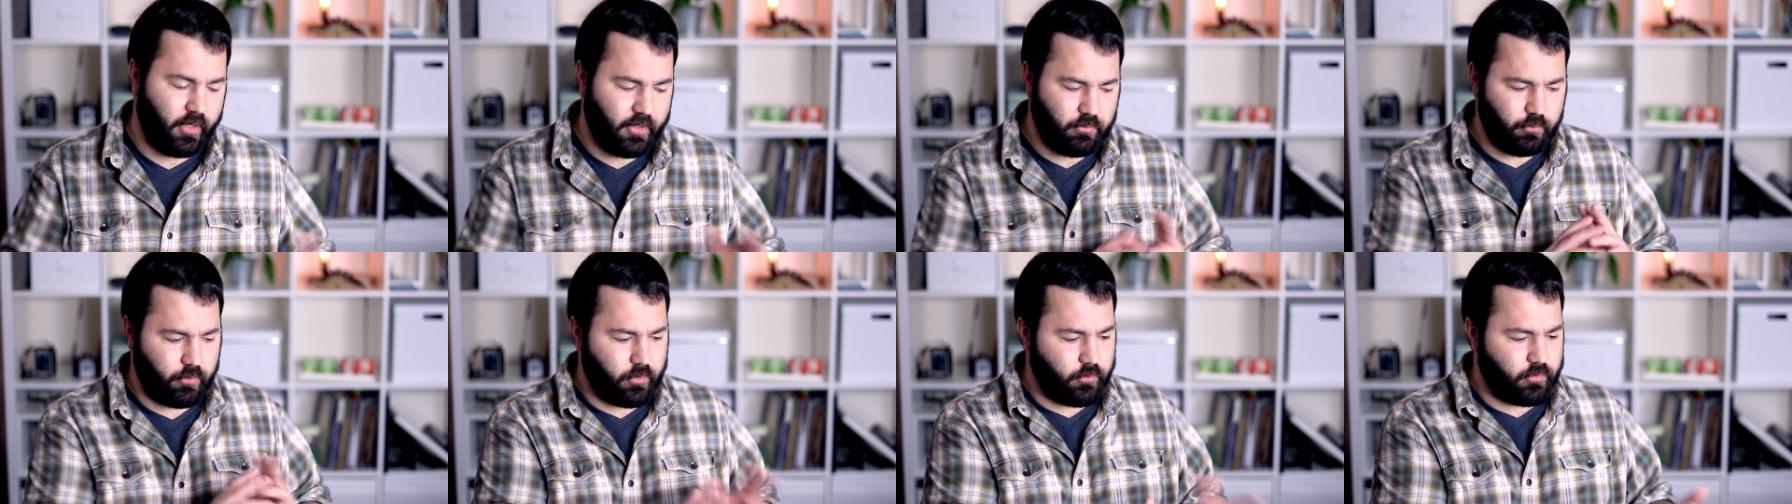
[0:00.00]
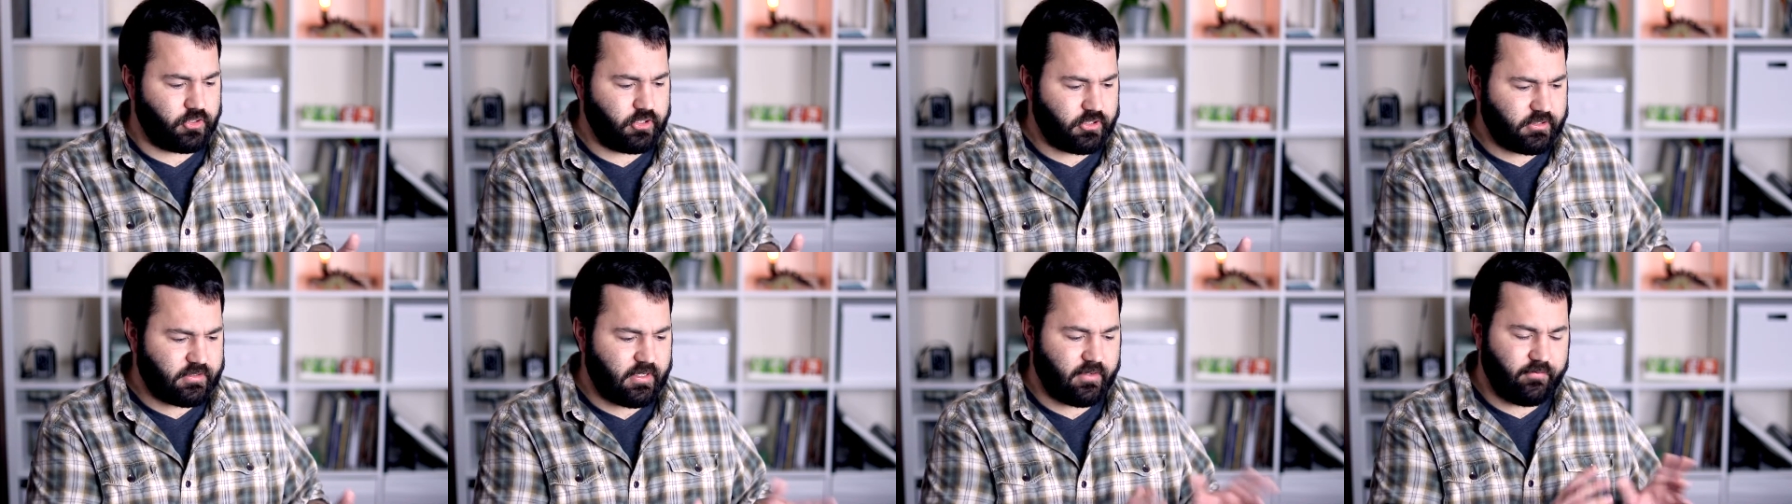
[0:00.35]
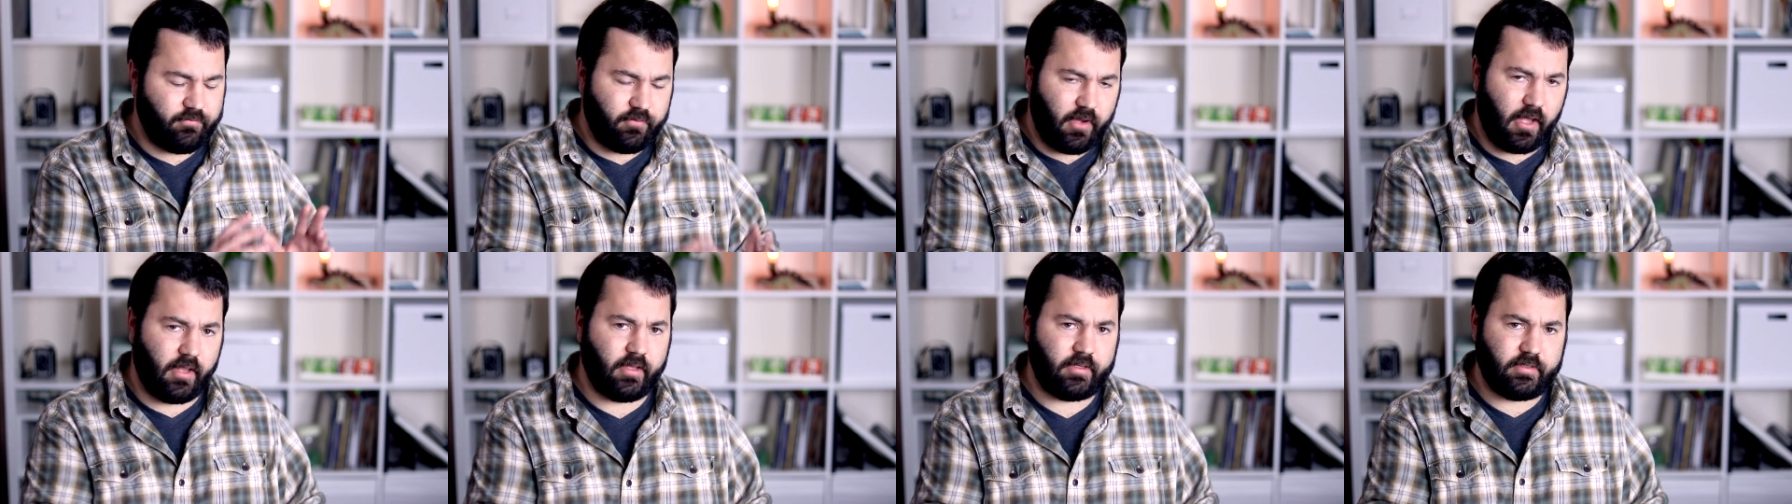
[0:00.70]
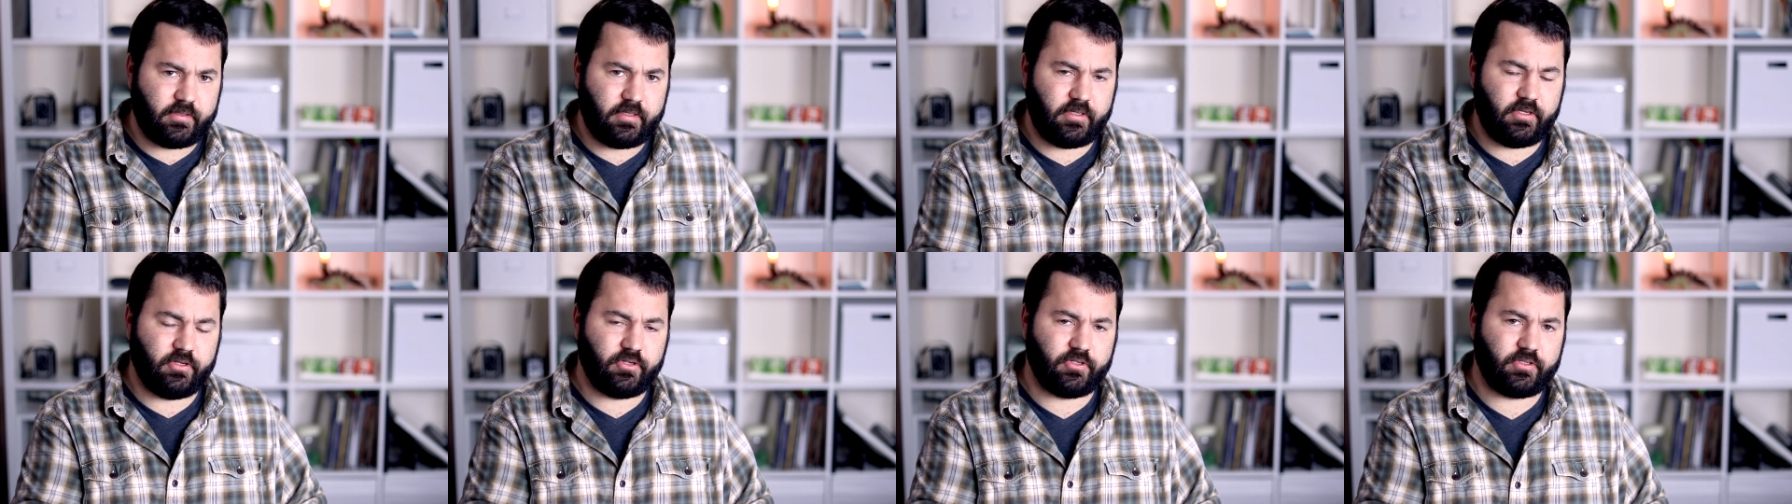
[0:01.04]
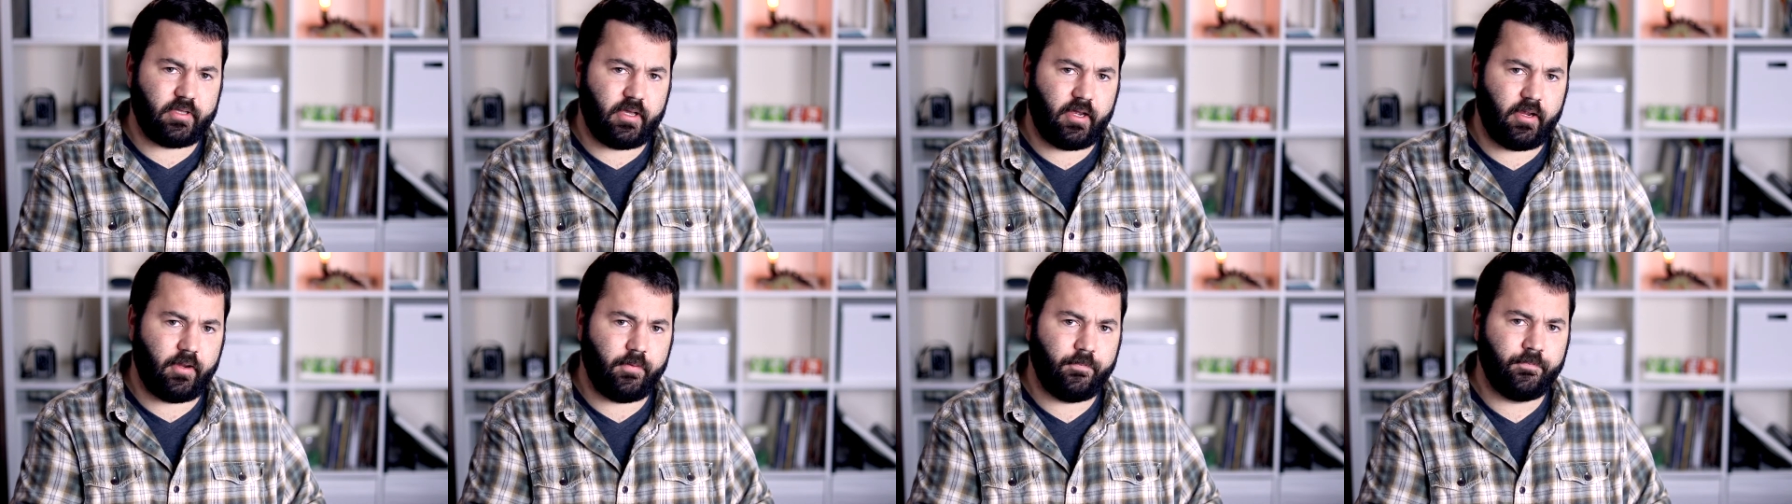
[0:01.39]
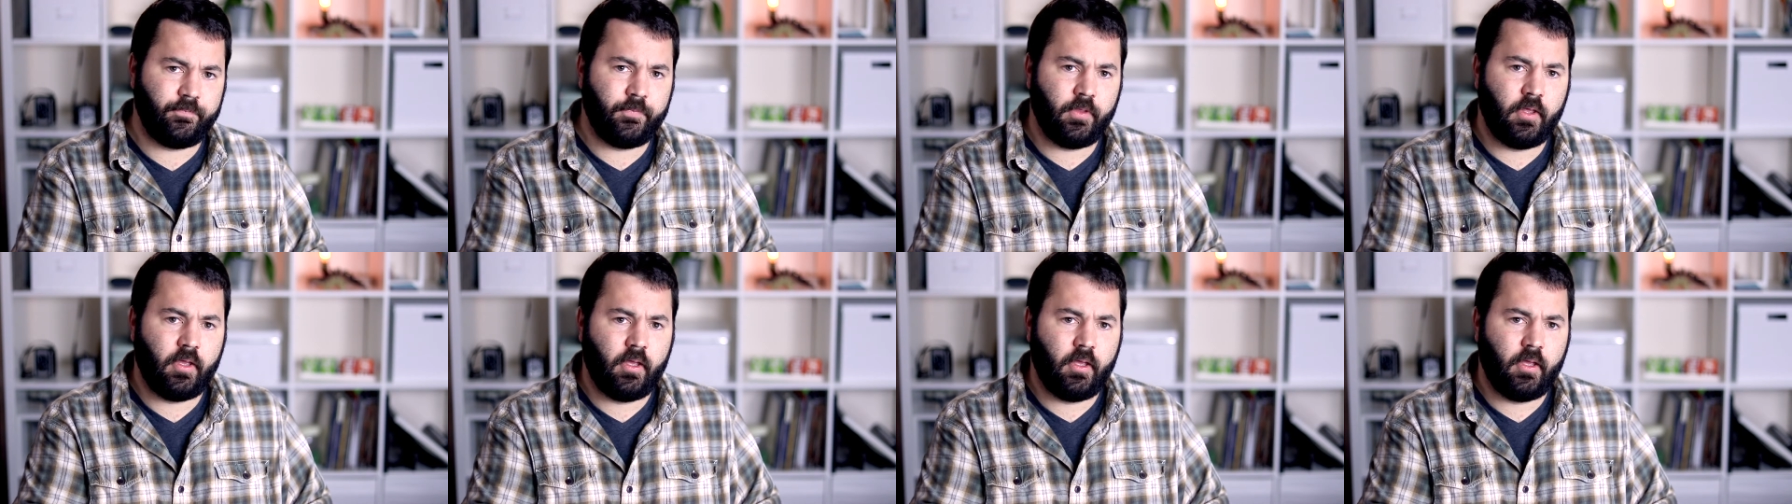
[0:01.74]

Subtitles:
and we would just have volunteers there,